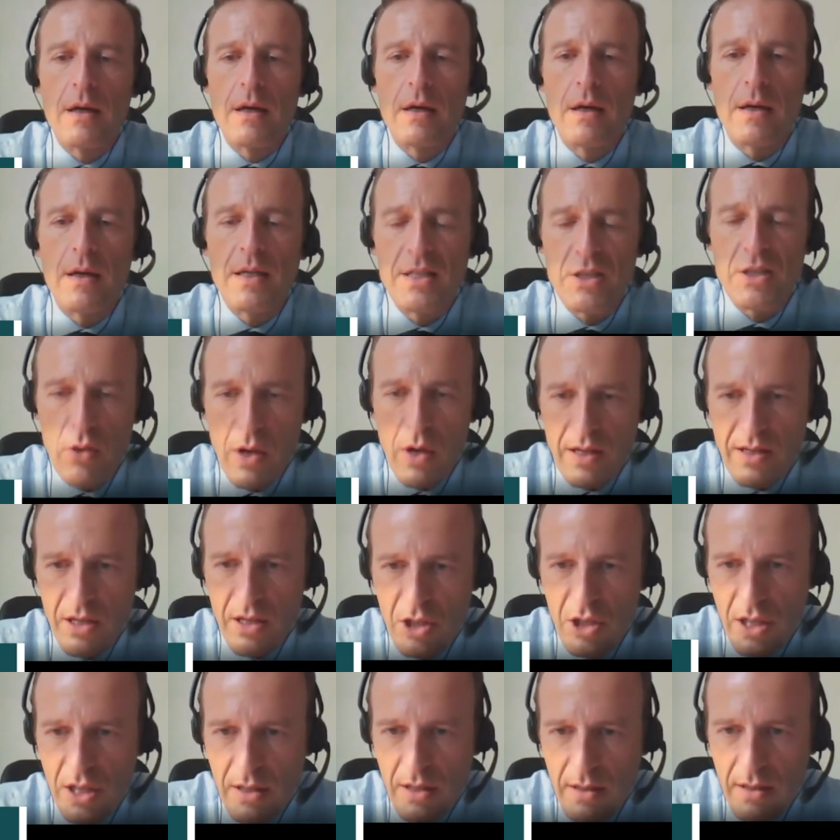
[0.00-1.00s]
In
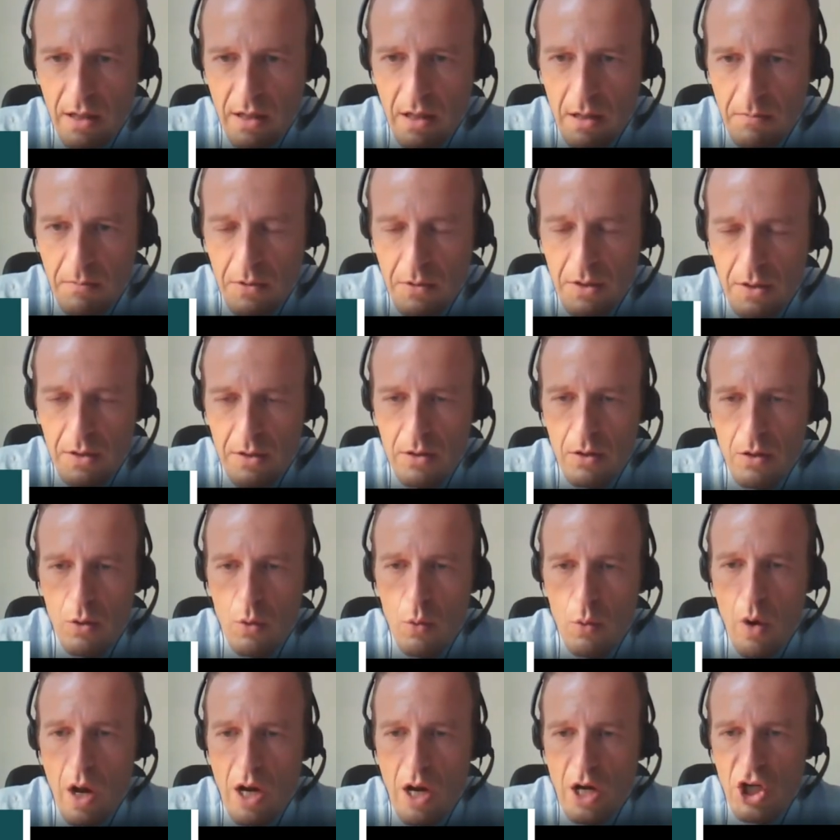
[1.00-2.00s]
strategic terms,
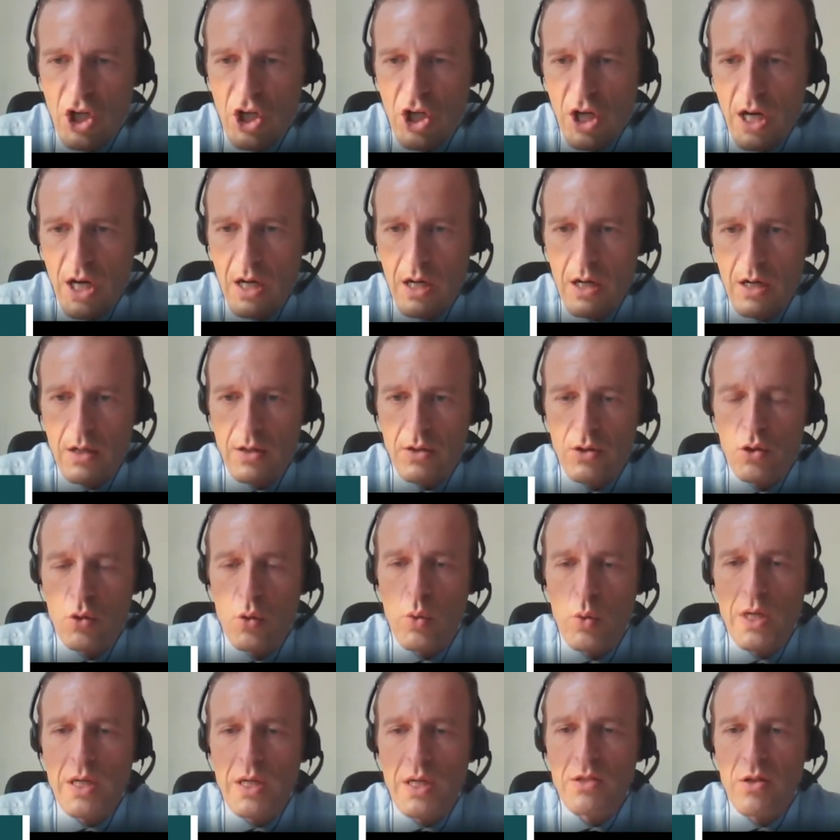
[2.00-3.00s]
Russia
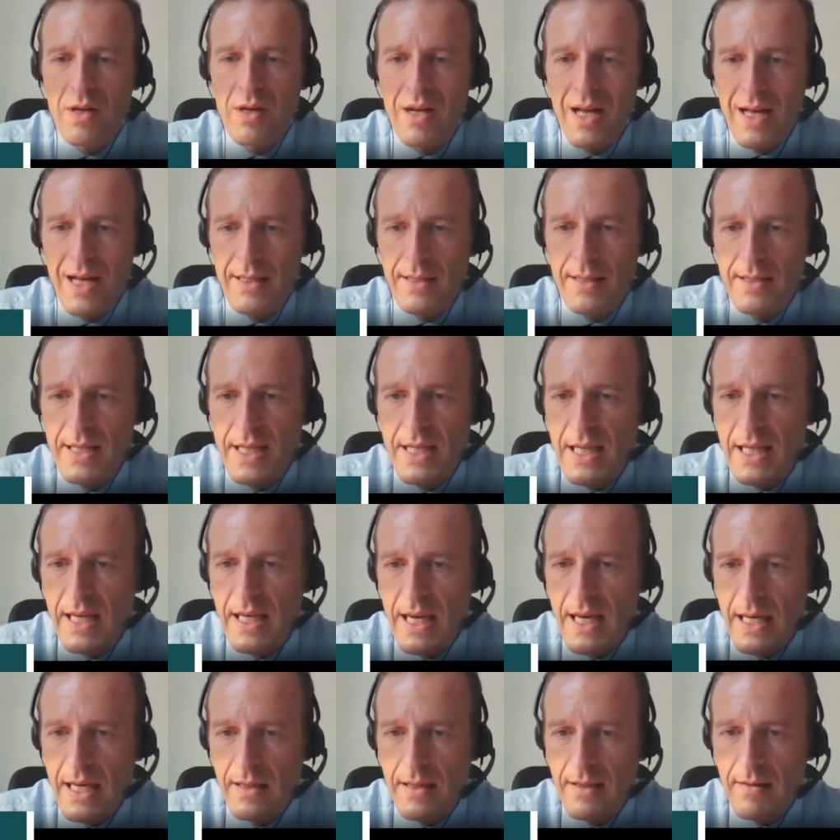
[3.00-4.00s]
during the last
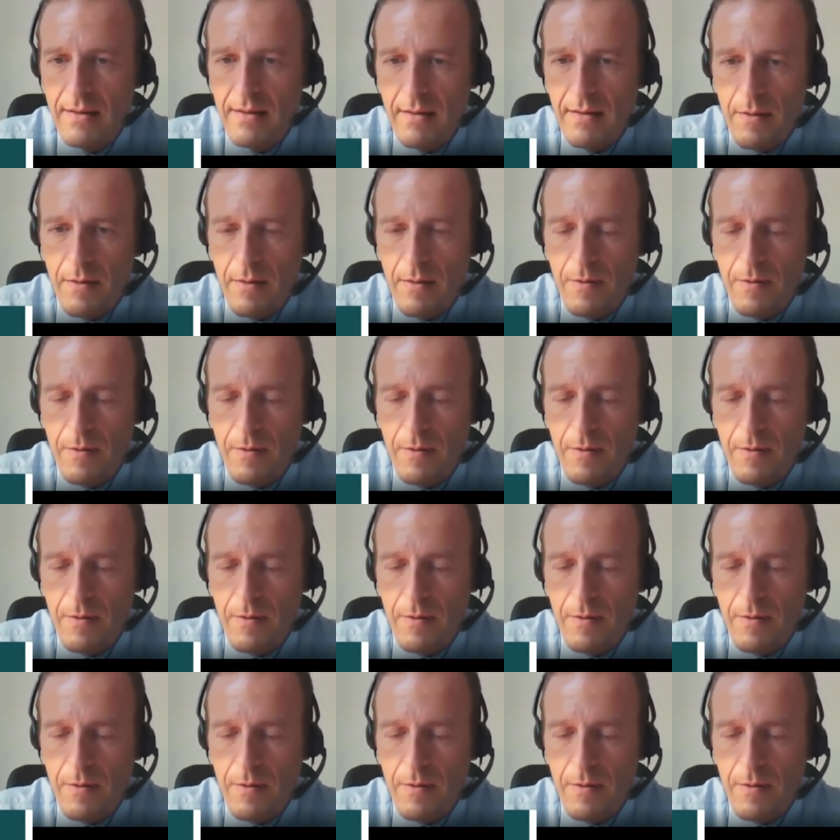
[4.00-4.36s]
decade